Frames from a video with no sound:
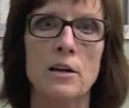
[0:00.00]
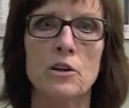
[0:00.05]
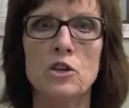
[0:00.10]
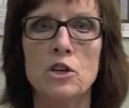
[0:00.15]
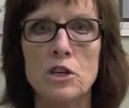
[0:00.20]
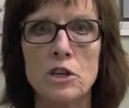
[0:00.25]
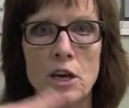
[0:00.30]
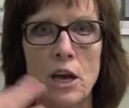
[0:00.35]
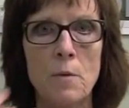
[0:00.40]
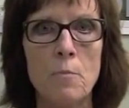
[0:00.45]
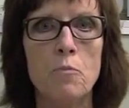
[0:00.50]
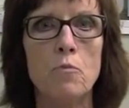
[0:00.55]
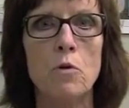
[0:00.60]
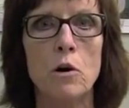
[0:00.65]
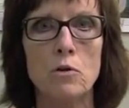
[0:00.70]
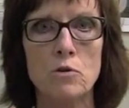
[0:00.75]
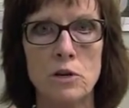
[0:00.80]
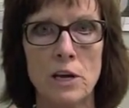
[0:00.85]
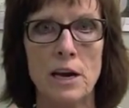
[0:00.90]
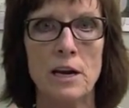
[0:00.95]
and just keep
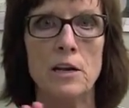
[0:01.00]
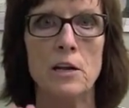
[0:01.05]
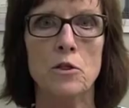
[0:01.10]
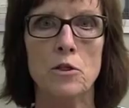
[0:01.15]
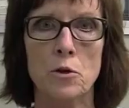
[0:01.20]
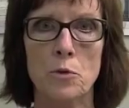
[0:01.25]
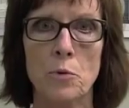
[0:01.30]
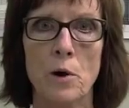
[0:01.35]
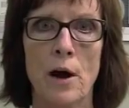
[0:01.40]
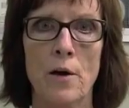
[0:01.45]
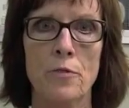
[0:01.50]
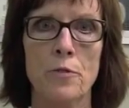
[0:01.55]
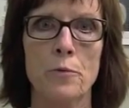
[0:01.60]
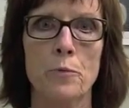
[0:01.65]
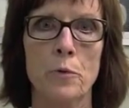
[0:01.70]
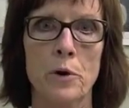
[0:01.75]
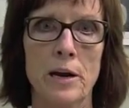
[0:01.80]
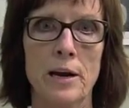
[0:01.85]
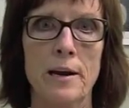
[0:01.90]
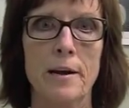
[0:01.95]
rotating throughout the
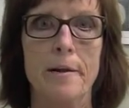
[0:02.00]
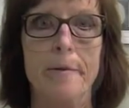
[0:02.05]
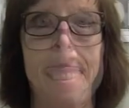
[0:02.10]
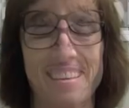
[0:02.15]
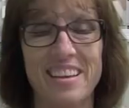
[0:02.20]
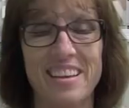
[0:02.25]
week.